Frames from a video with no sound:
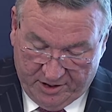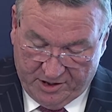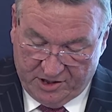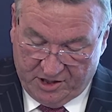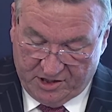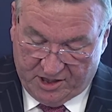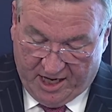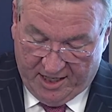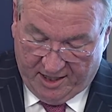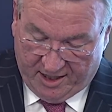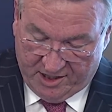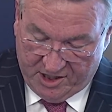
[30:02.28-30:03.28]
to sustain
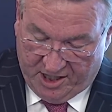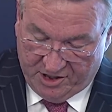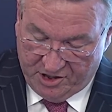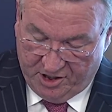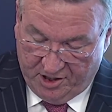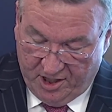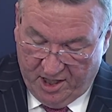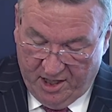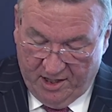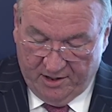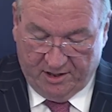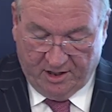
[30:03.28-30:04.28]
a contention
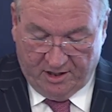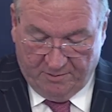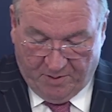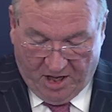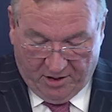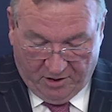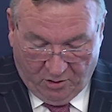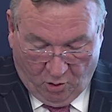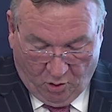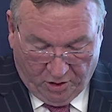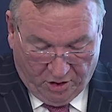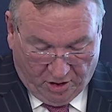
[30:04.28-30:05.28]
that the deponent
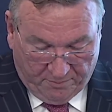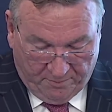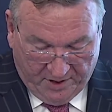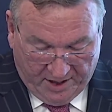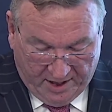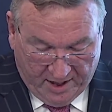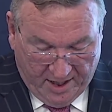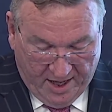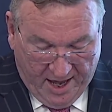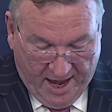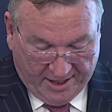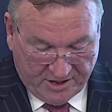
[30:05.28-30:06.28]
ought not be
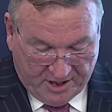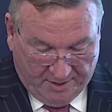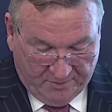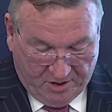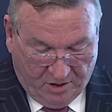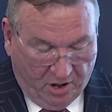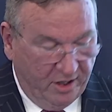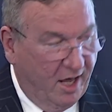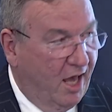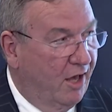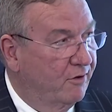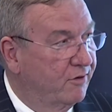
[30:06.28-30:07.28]
accepted on
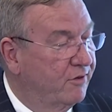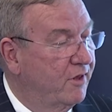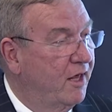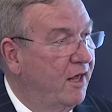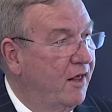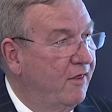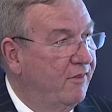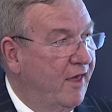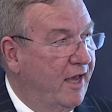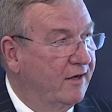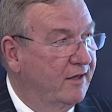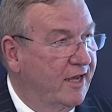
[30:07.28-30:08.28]
oath.
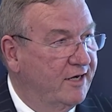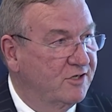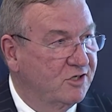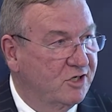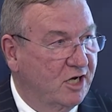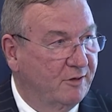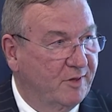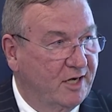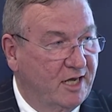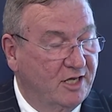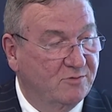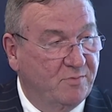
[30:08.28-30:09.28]
That, ladies and gentlemen,
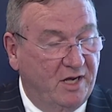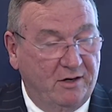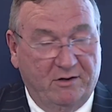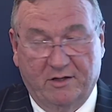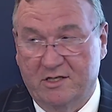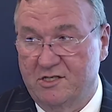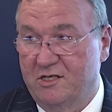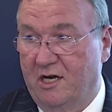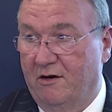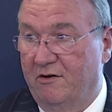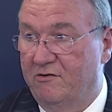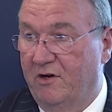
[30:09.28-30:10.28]
is perilous
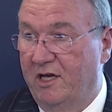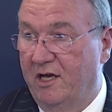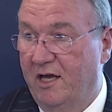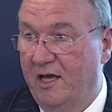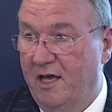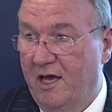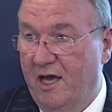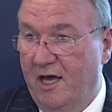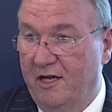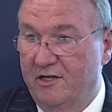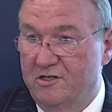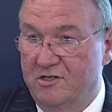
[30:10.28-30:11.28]
territory,
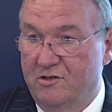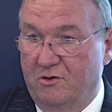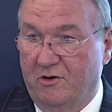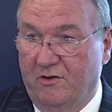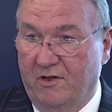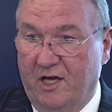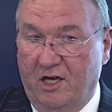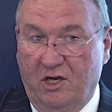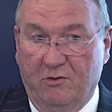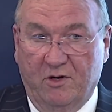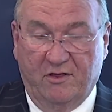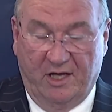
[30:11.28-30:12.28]
and it's the sort of thing you
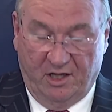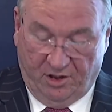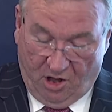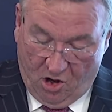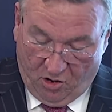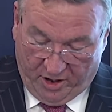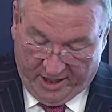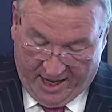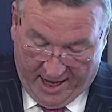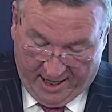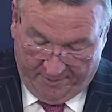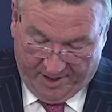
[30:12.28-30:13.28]
would think long and
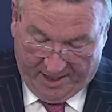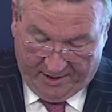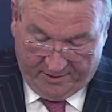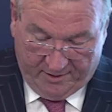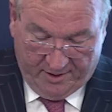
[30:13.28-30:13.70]
hard about.